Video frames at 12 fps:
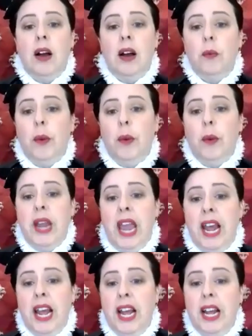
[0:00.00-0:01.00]
We
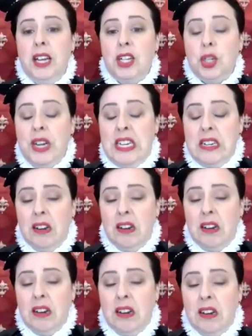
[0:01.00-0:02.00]
had
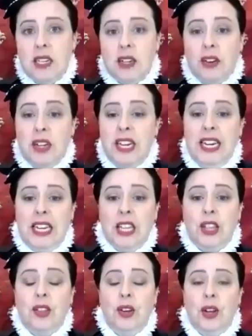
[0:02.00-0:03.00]
29%, so nearly a
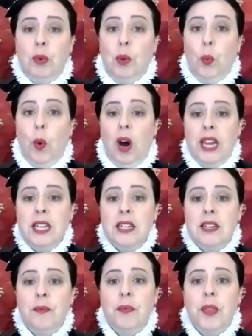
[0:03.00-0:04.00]
third were white,
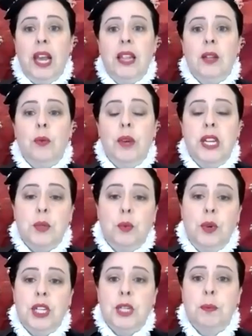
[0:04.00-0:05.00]
and the rest
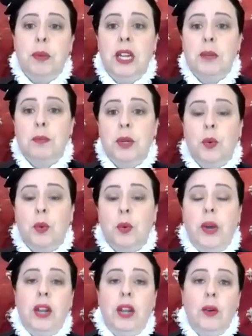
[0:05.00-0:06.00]
were split
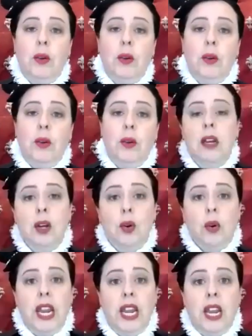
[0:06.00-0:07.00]
between red,
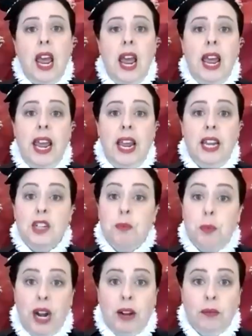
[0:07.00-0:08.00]
green, and
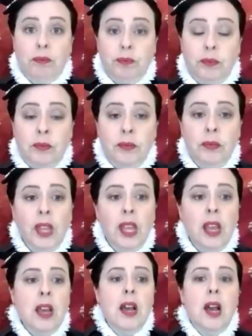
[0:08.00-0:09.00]
brown.
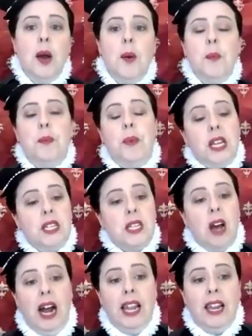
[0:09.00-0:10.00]
But it's
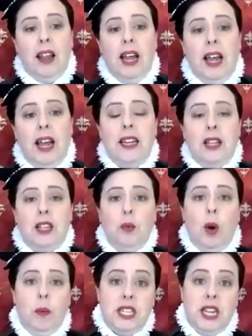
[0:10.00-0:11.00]
highly likely that
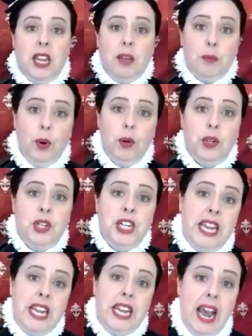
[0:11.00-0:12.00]
what we're seeing in portraiture
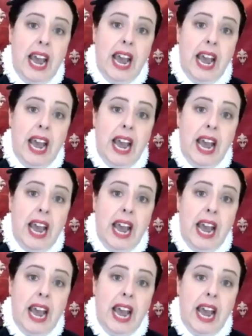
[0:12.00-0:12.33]
now